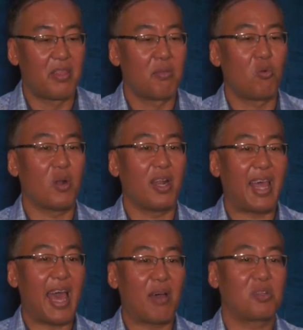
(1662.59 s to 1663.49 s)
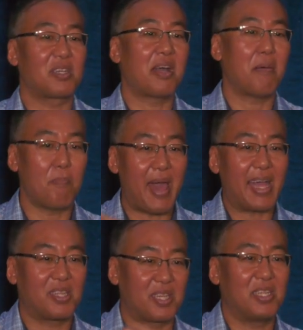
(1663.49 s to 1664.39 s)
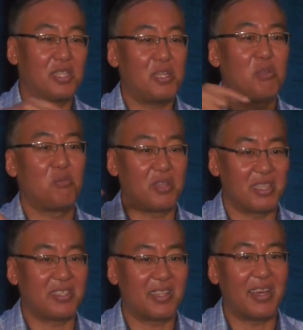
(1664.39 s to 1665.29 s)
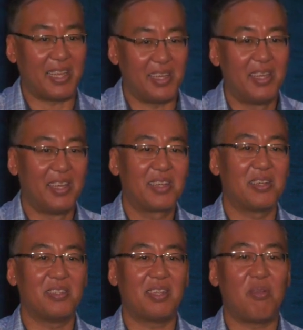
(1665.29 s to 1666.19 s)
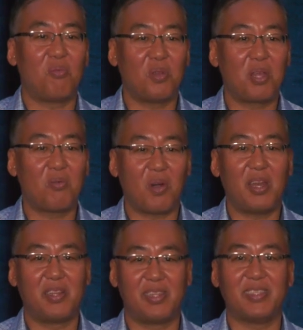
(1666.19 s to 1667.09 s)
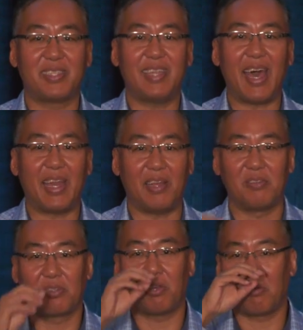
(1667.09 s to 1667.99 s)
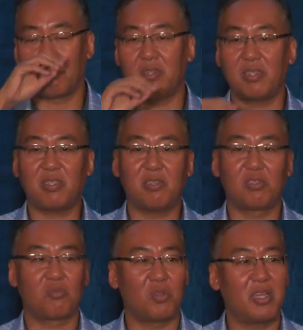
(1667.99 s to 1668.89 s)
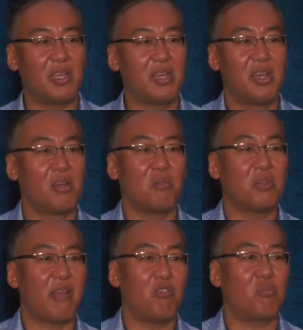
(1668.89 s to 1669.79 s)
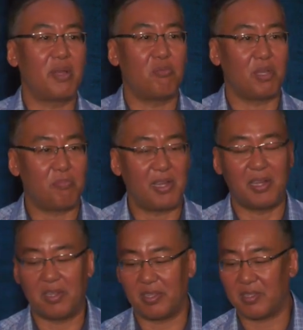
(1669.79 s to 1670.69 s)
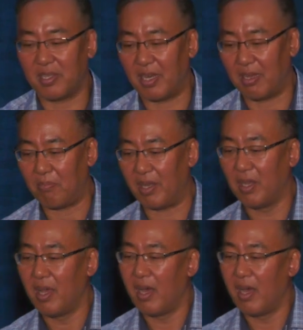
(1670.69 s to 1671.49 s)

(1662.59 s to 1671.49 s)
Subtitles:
were allowed to come back to continue with the study because they really wanted this data. So this is really, it will never be repeated, this study. But